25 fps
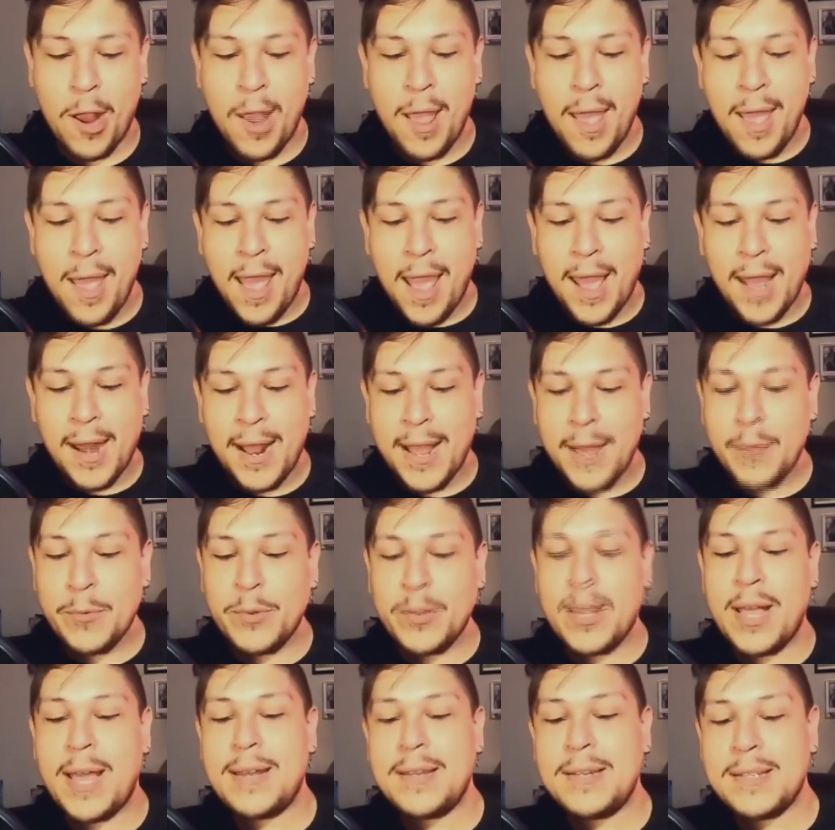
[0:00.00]
and I am
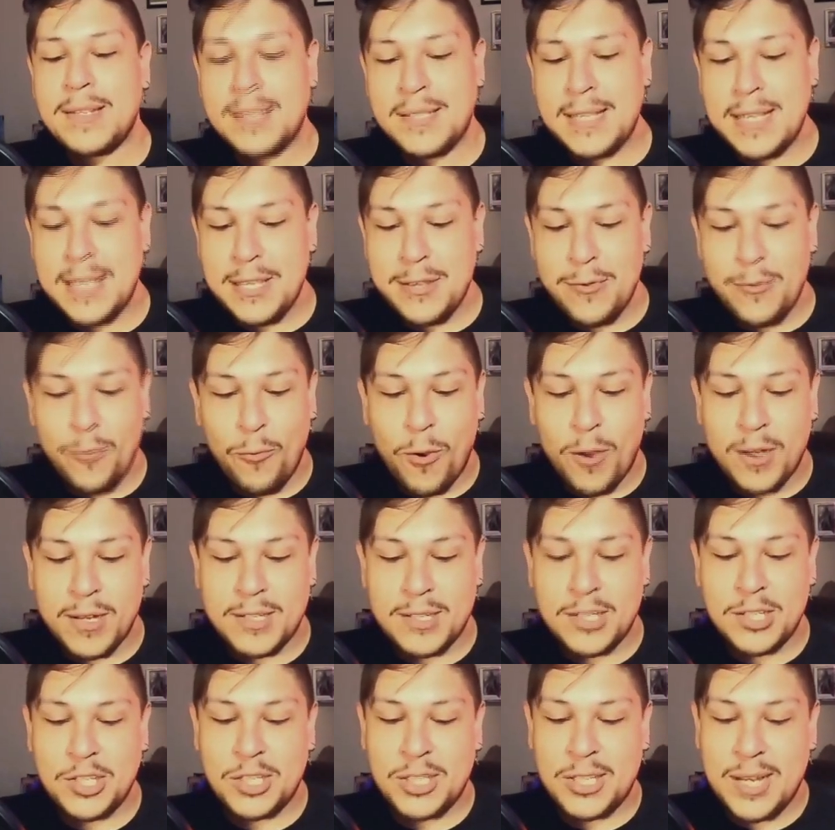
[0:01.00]
glad to see you want to
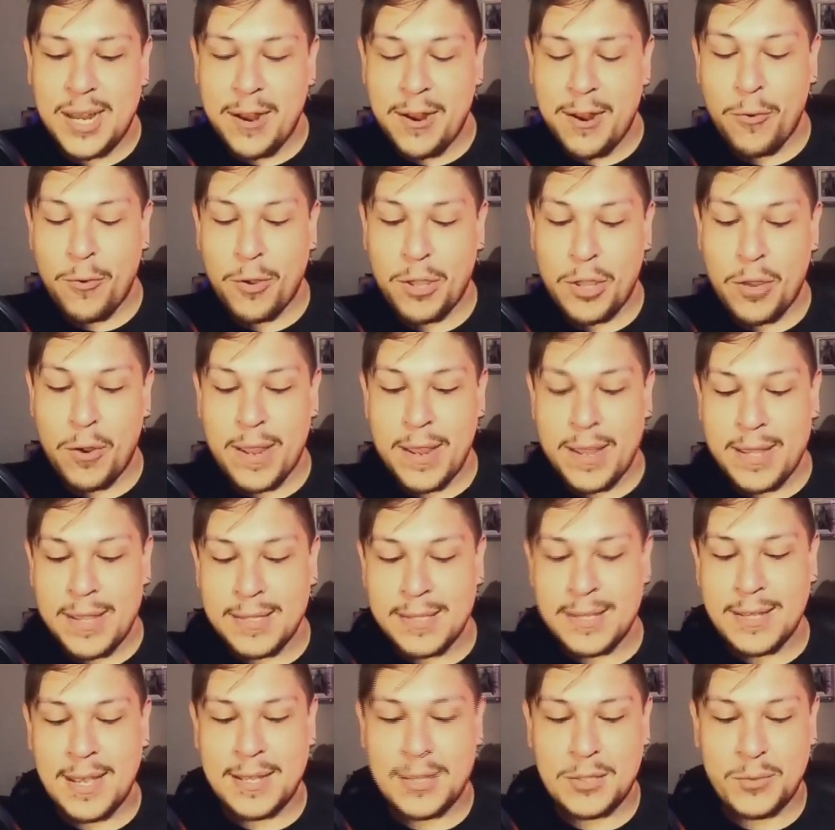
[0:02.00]
share your
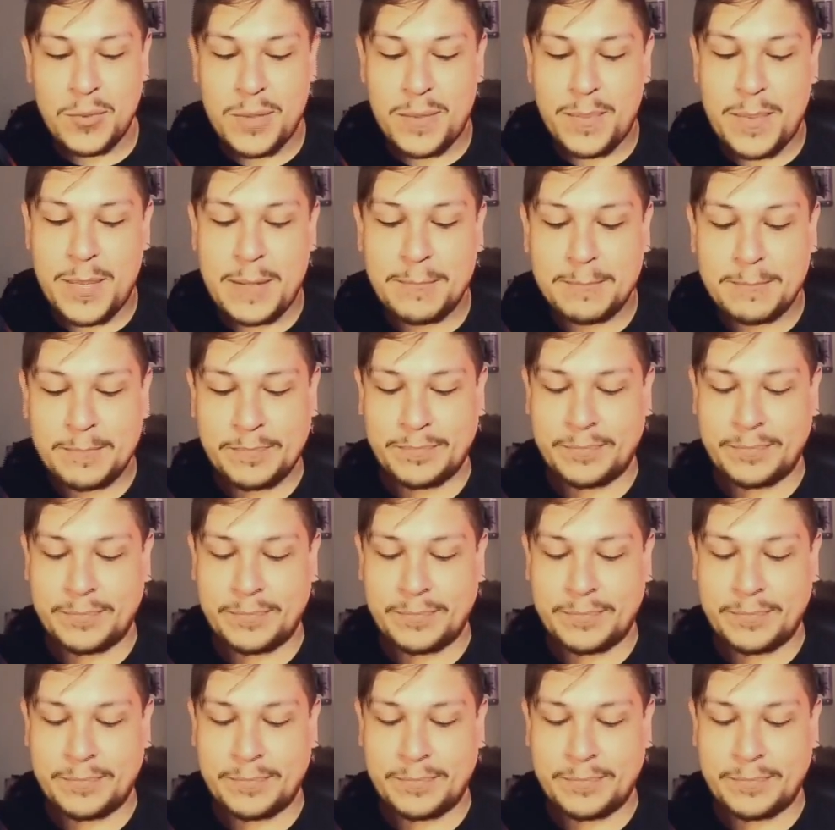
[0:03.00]
insights with me.